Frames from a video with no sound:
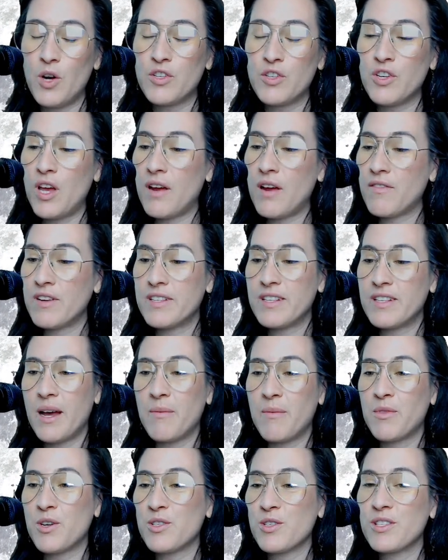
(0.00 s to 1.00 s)
every
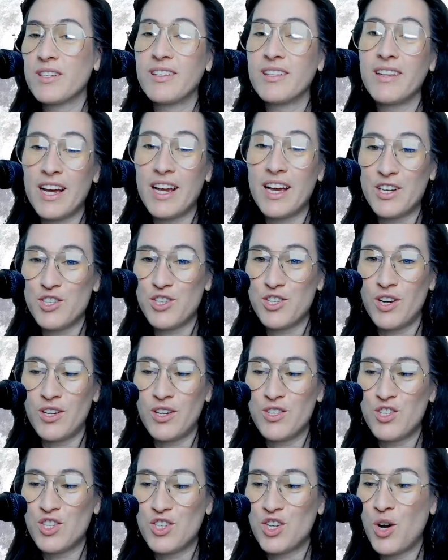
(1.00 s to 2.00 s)
time there's an election,
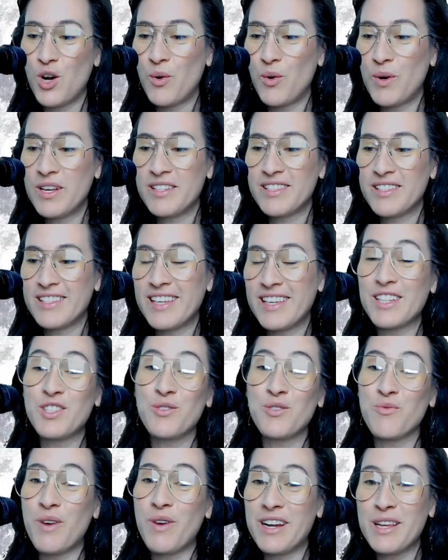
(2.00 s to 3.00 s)
she always gets
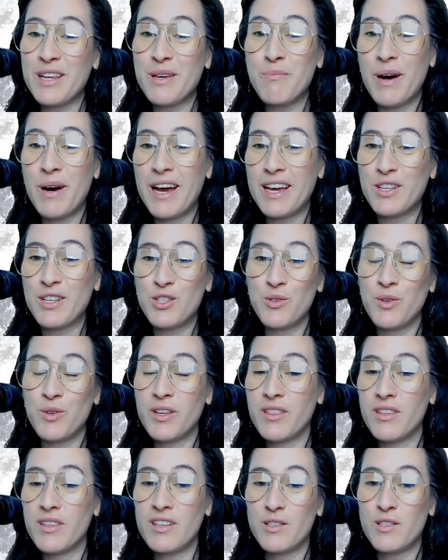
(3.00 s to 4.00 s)
ready by
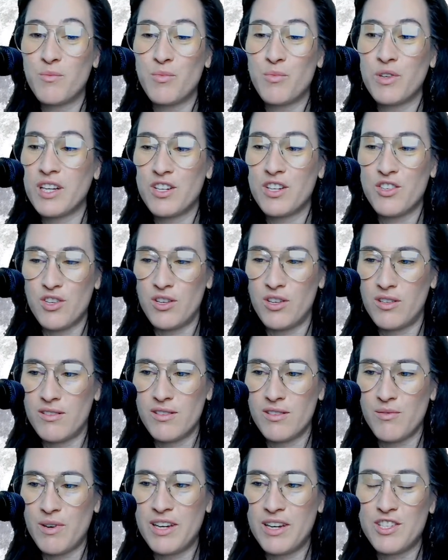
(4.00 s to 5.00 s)
doing these
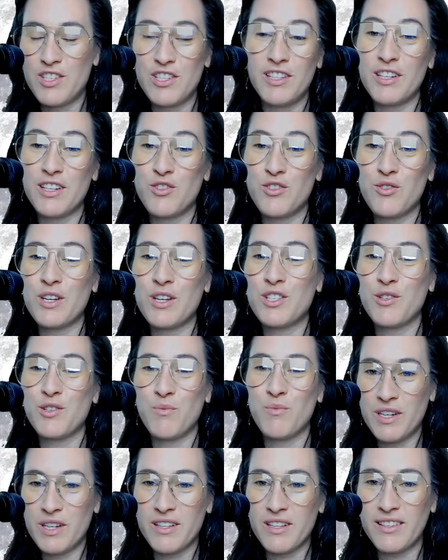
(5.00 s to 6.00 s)
predictions, right? She like tries to
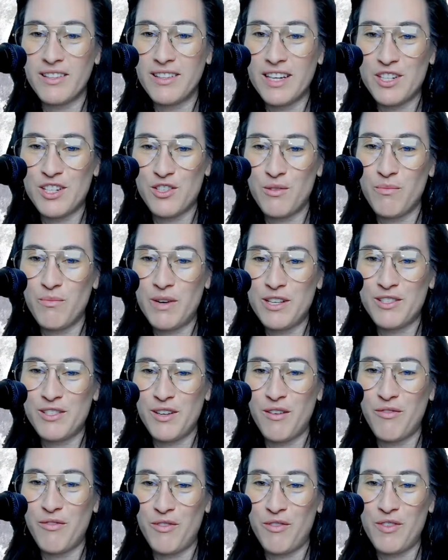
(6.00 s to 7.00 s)
predict the election based
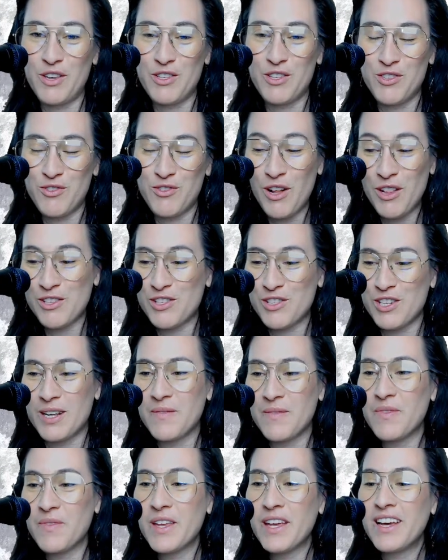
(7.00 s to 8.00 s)
off of the
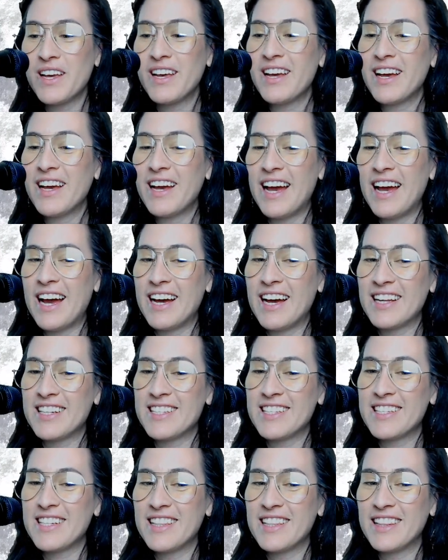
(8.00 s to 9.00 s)
astrology.
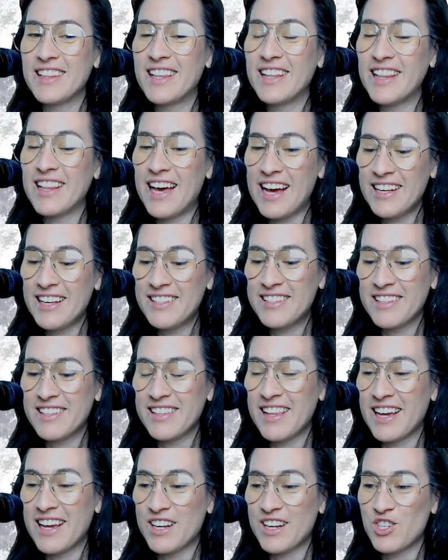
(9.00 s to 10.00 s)
And the last
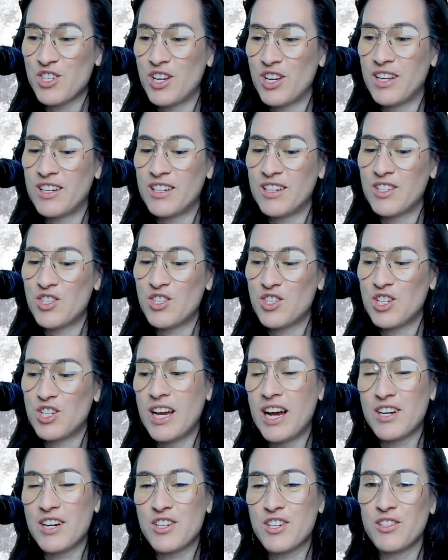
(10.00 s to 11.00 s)
election, she
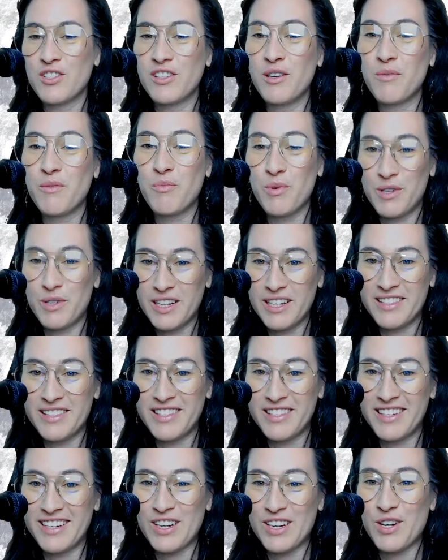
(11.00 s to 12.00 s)
actually
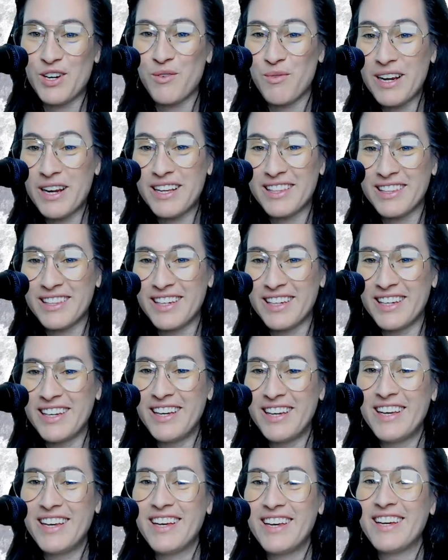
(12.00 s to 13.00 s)
predicted it correctly.
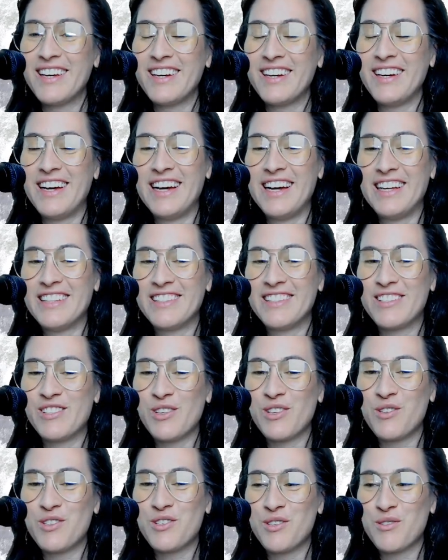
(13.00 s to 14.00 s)
And
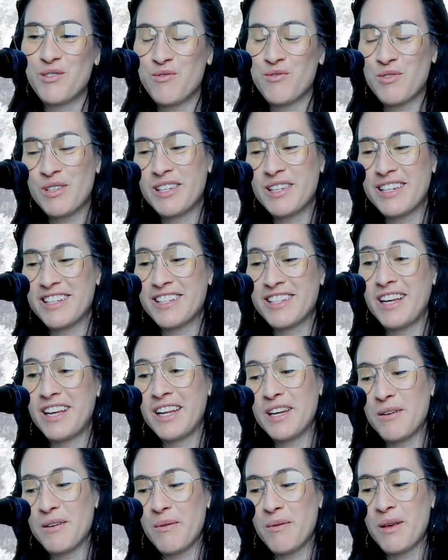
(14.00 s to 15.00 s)
so she was really
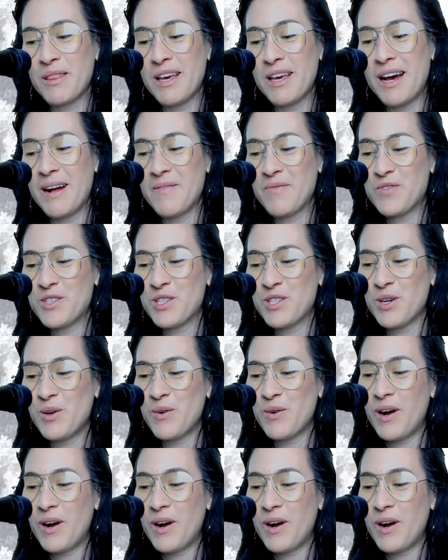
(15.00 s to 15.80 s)
excited about that. So